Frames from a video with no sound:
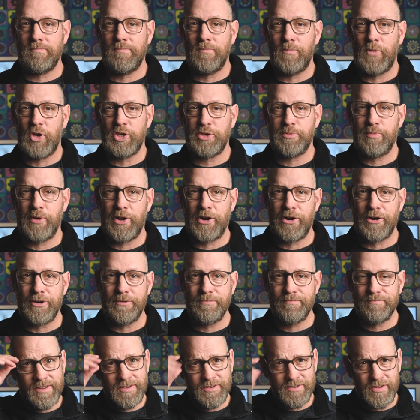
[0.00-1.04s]
Much better.
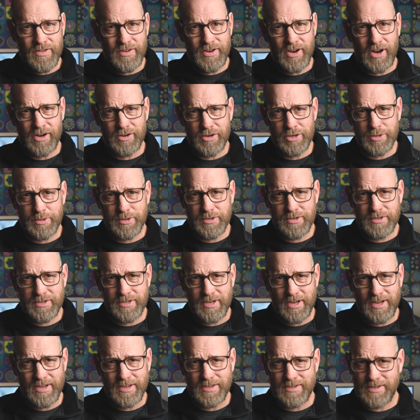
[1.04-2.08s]
So the doctor
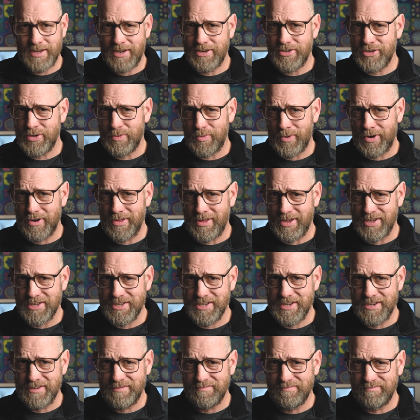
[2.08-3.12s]
says I should wear
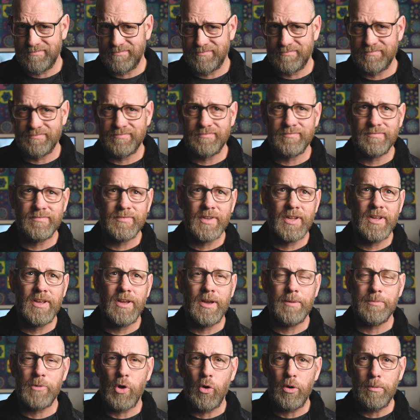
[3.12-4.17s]
these.
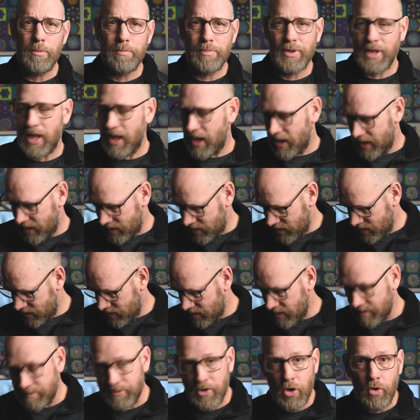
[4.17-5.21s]
I'm going blind.
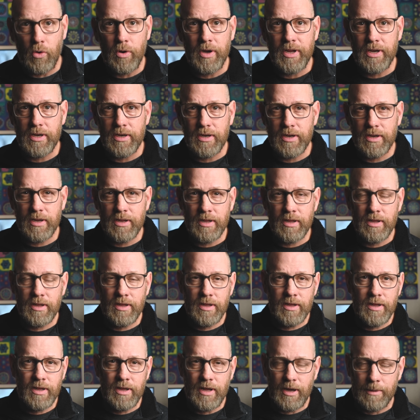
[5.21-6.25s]
I'm going
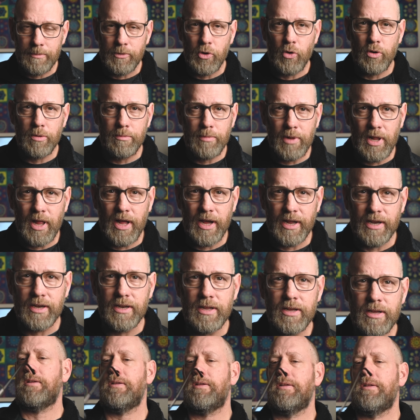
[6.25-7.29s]
blind.
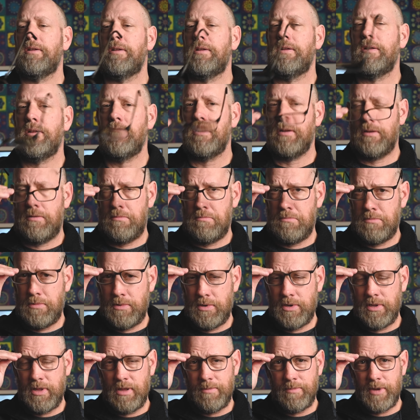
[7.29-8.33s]

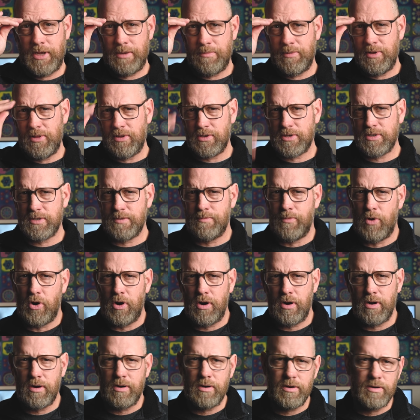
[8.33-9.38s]
Did it make me look
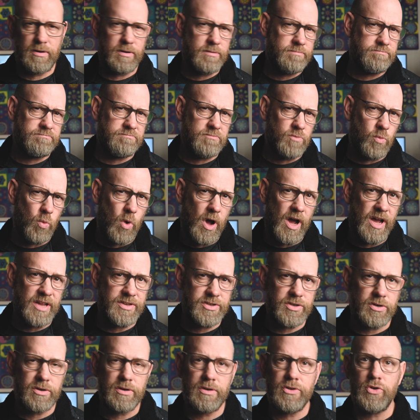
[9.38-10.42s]
smarter?
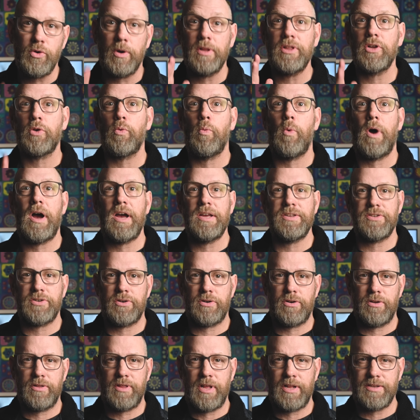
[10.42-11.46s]
Wiser? Do I look
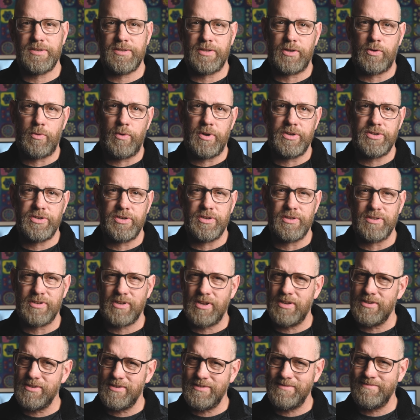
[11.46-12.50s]
wiser? That's the question.
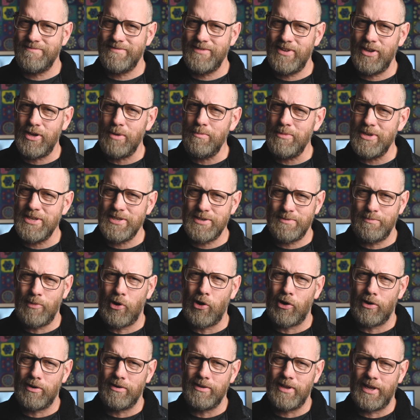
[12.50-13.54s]
Because you can be
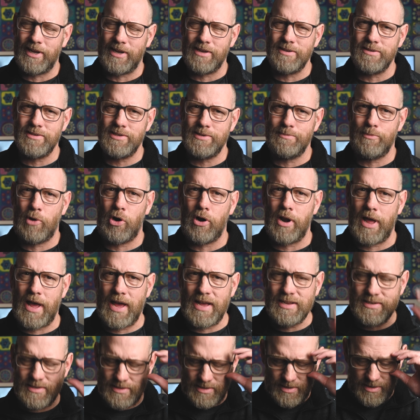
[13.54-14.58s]
smart, like a smart
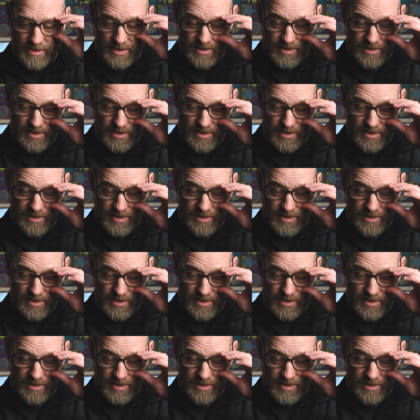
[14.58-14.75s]
ass.